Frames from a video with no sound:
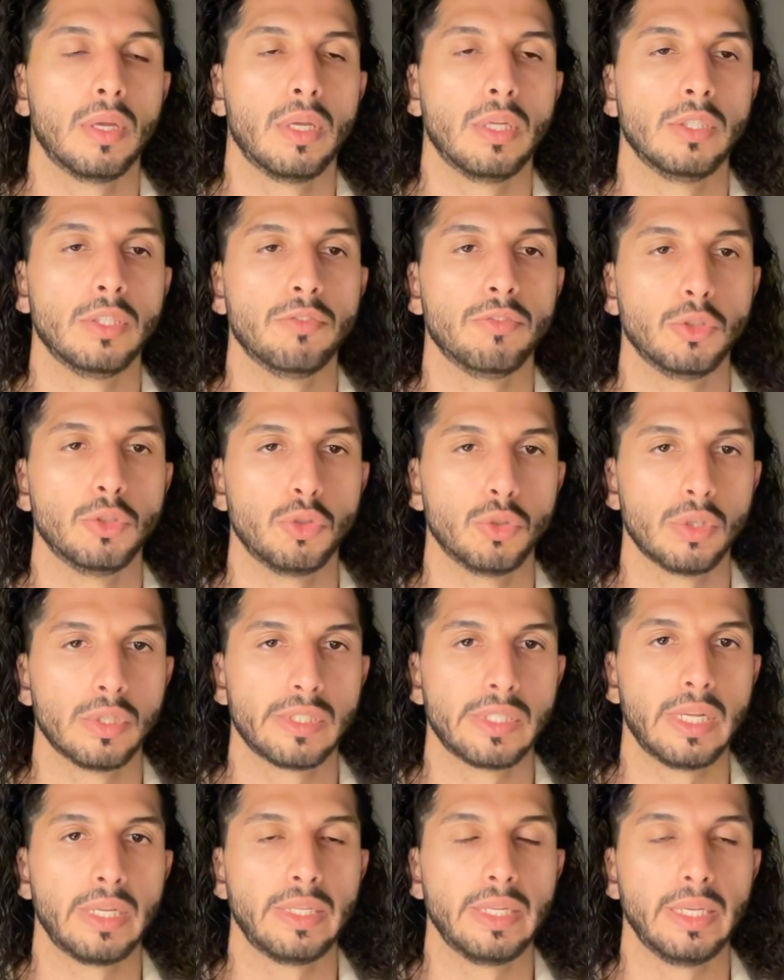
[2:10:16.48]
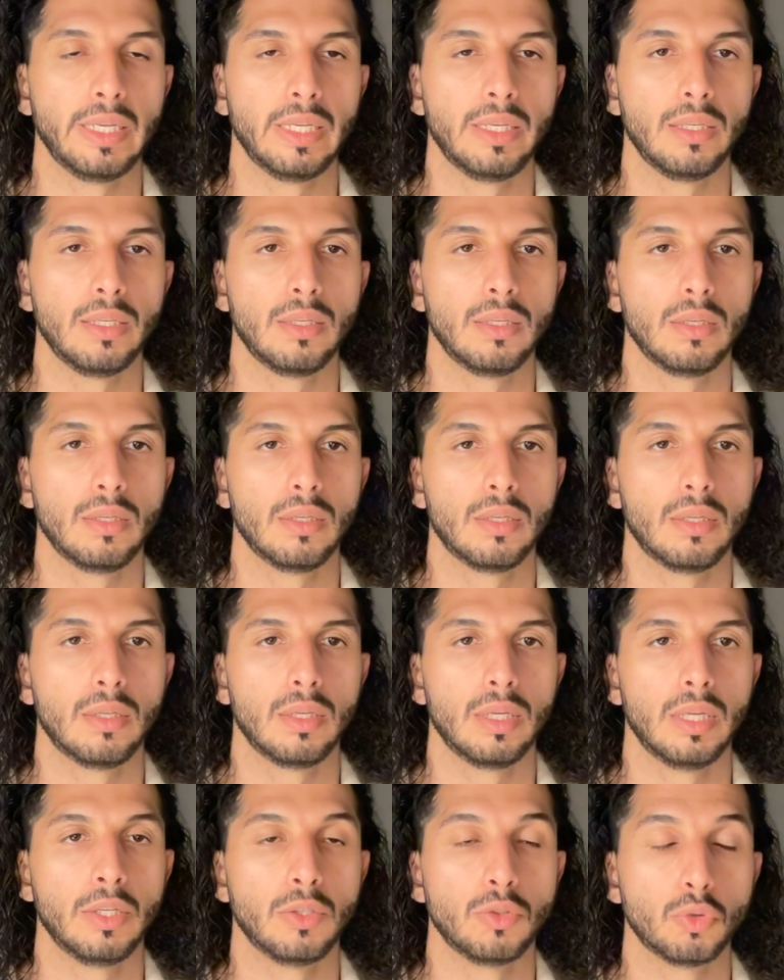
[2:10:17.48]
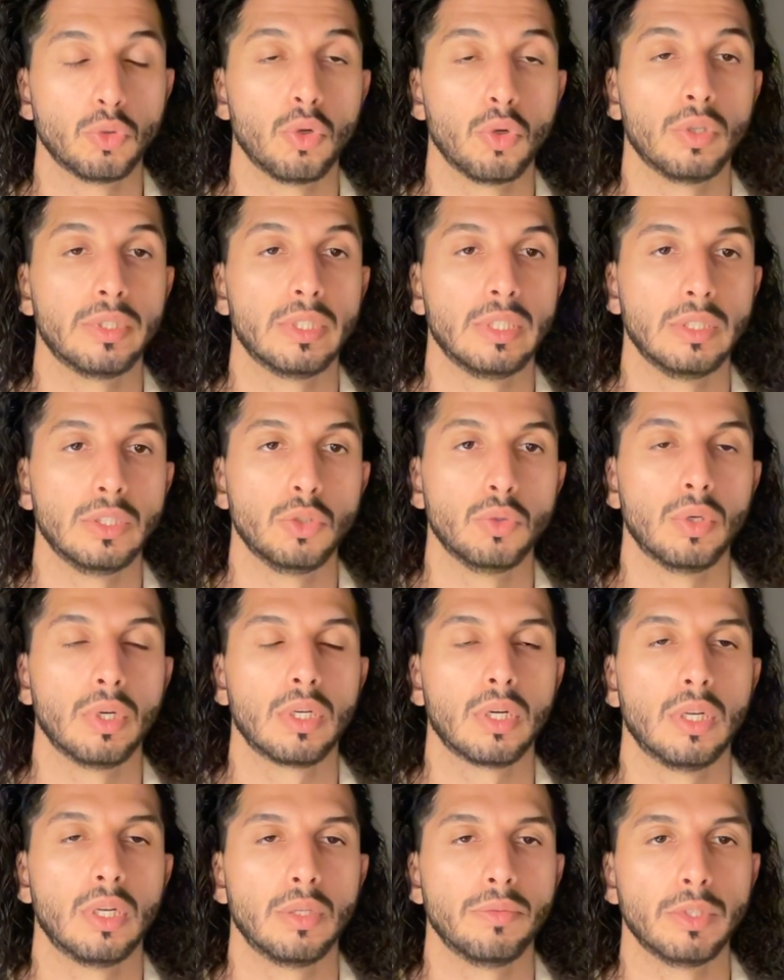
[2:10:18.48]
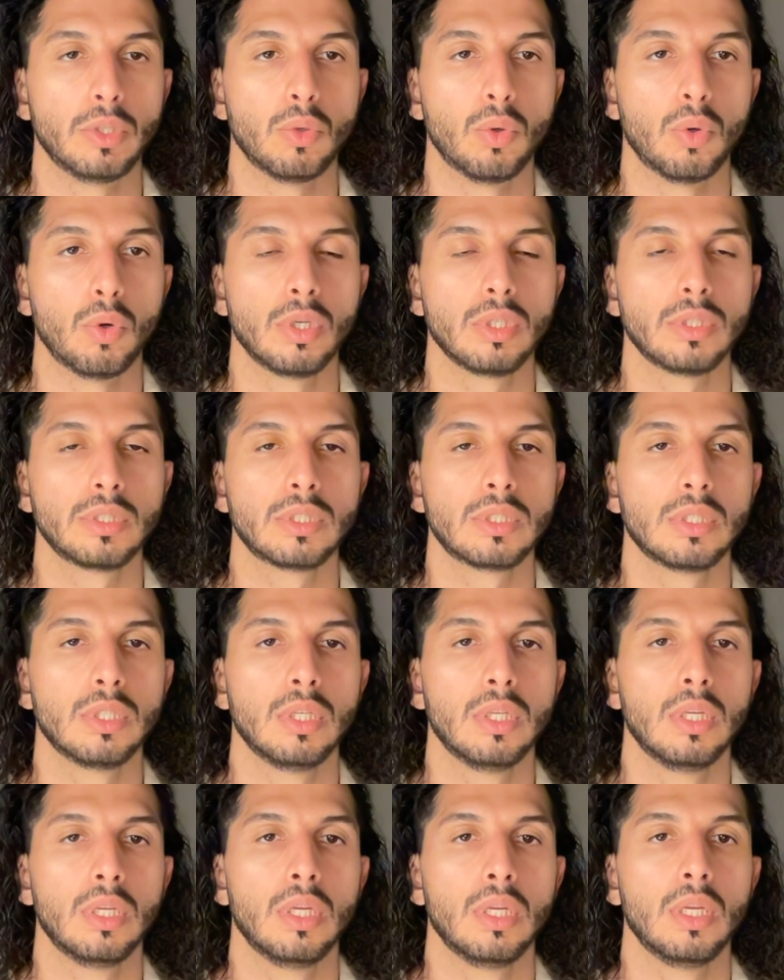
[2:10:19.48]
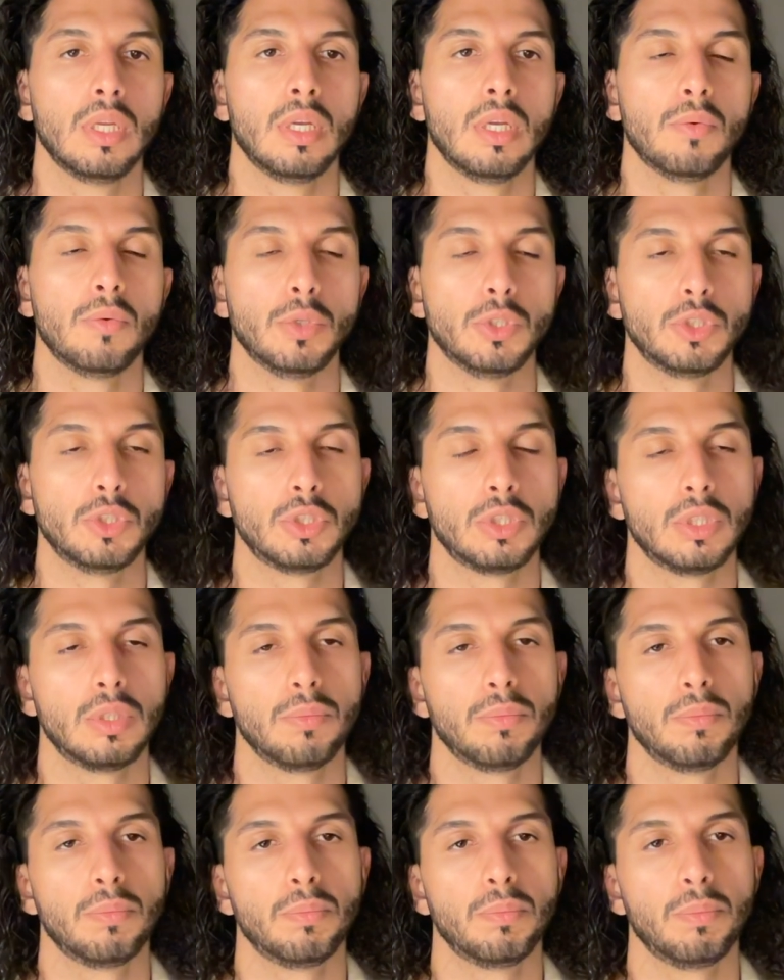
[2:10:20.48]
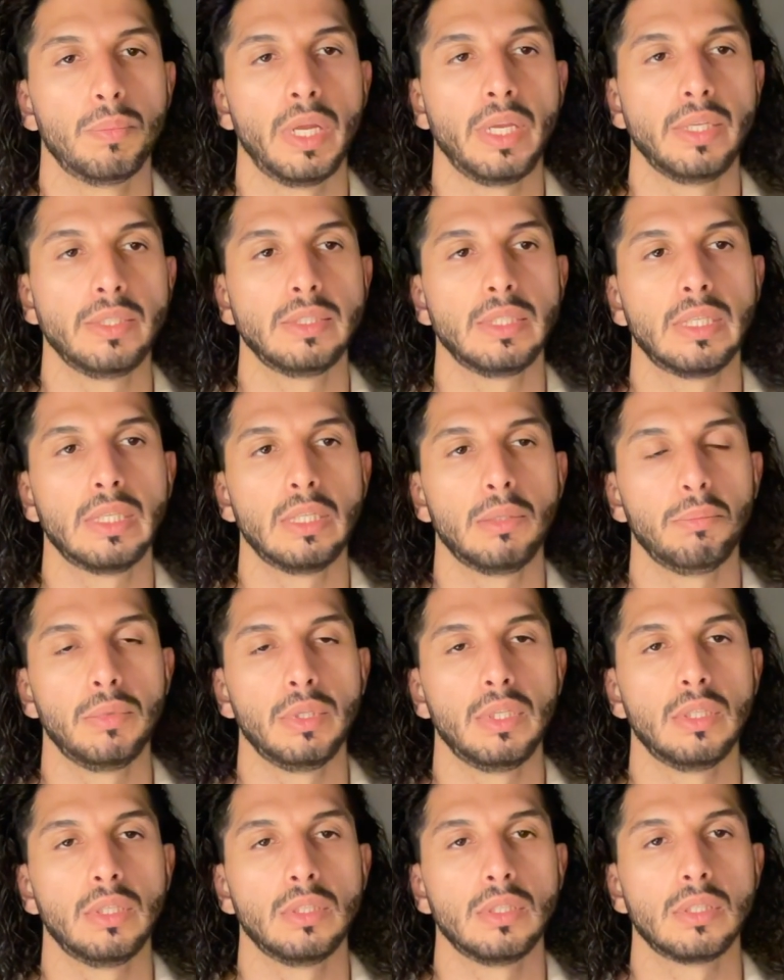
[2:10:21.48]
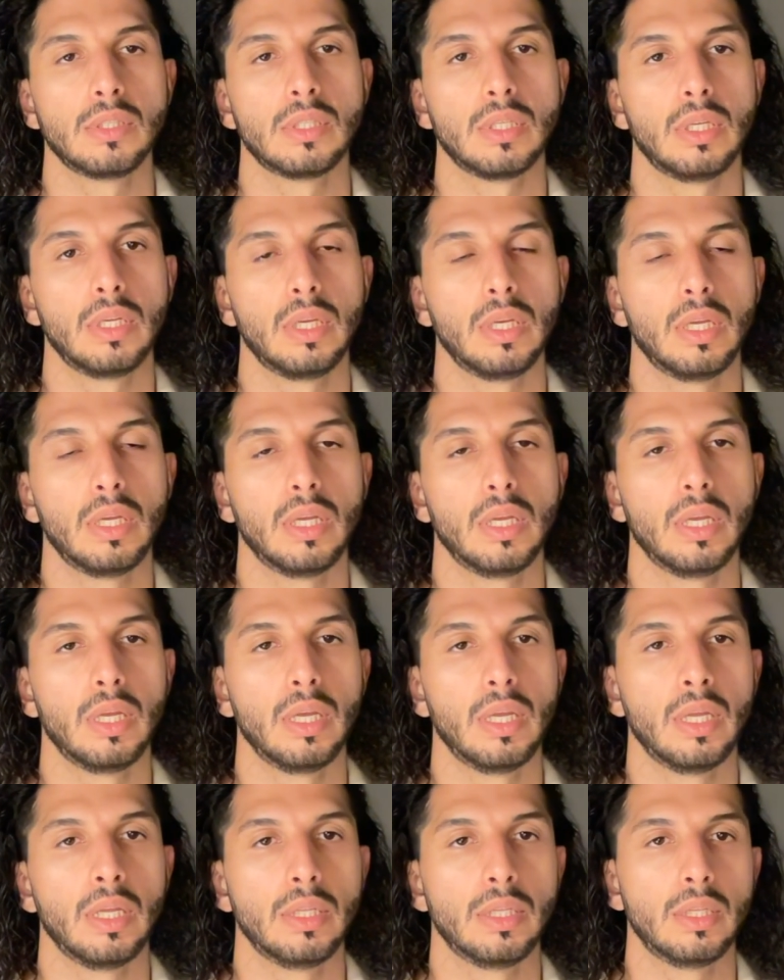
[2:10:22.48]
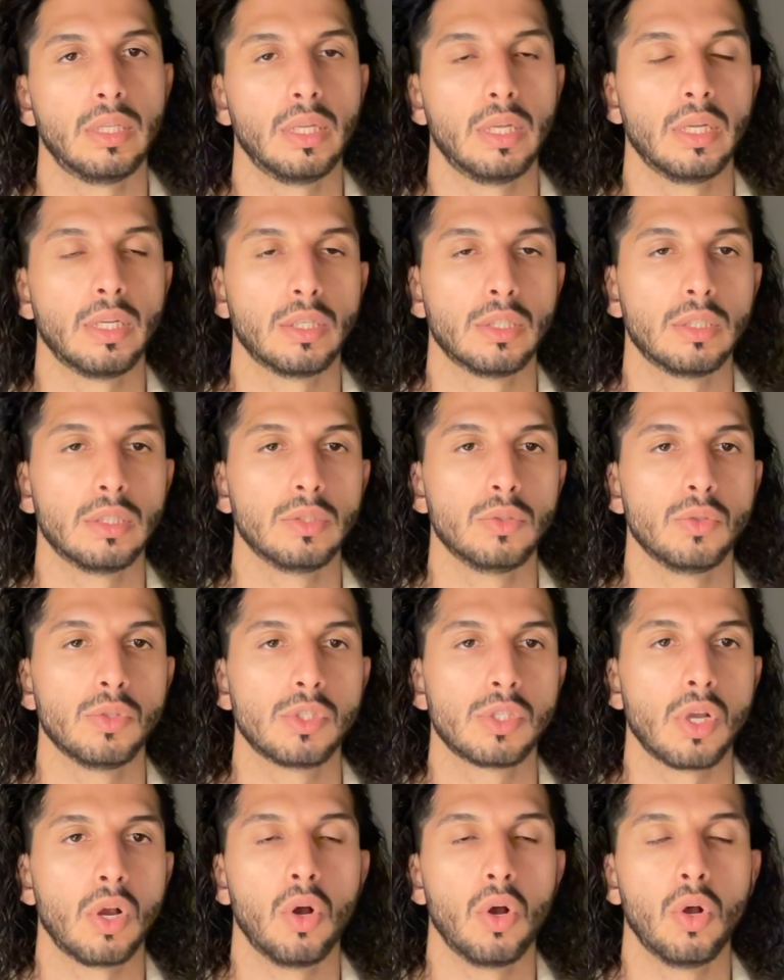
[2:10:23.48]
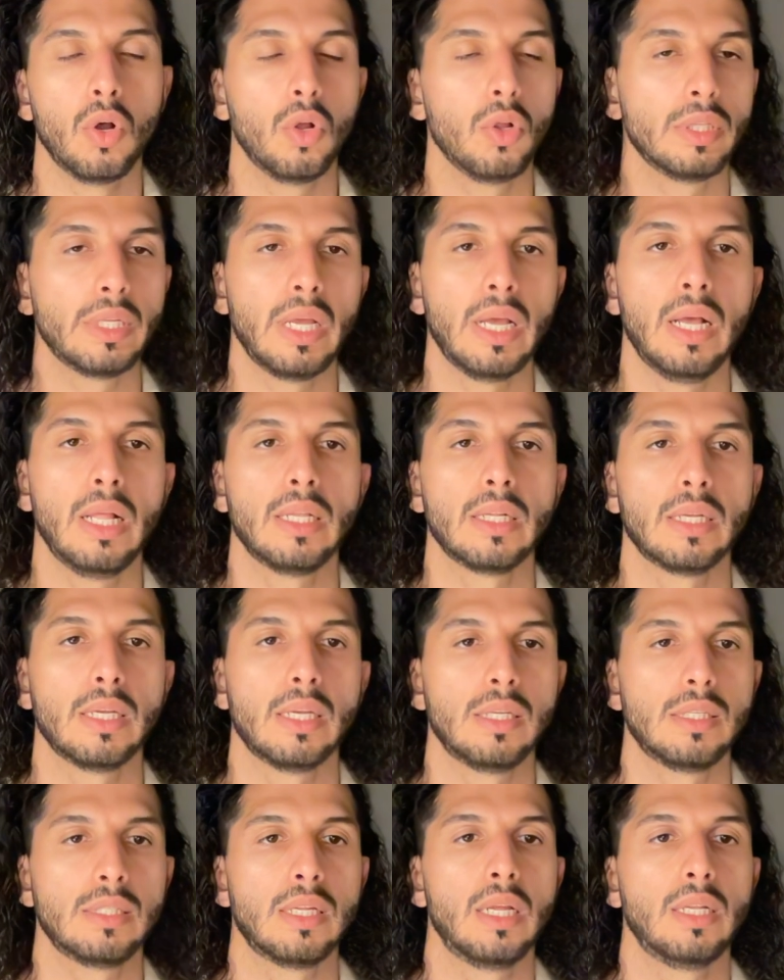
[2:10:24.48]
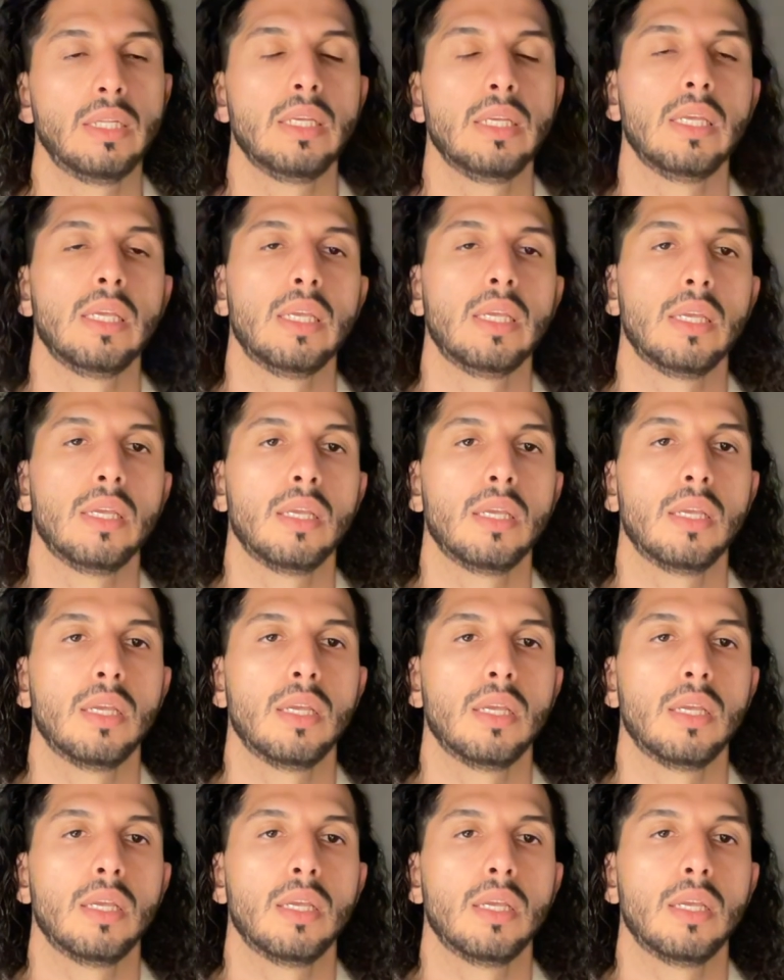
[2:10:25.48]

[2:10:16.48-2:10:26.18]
individuals that they enrolled in new academy course, which basically means it includes all the halqahs that he